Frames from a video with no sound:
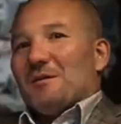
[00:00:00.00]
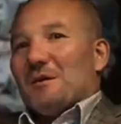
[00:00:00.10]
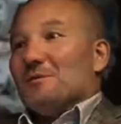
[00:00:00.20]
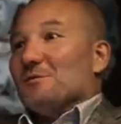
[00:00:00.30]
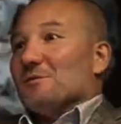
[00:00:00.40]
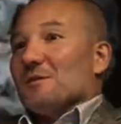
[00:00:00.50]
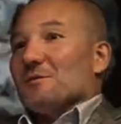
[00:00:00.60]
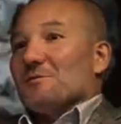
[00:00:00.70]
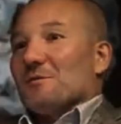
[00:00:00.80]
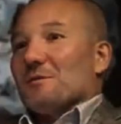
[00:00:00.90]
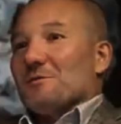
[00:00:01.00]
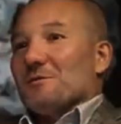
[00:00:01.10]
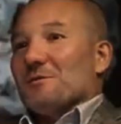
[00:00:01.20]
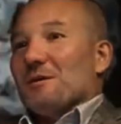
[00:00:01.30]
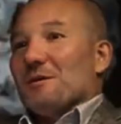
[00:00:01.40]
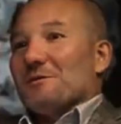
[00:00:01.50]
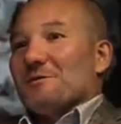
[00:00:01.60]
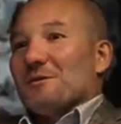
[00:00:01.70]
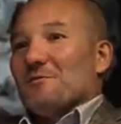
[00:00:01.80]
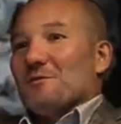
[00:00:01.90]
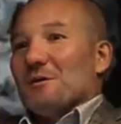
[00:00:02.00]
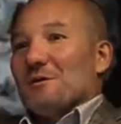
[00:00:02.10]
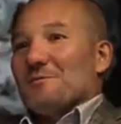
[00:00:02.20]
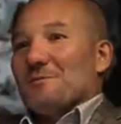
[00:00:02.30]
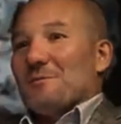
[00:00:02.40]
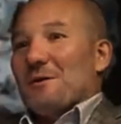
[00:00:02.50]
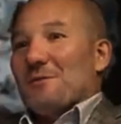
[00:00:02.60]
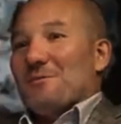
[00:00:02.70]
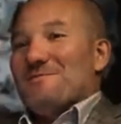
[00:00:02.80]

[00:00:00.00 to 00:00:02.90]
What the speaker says: I used that expression several times in battle.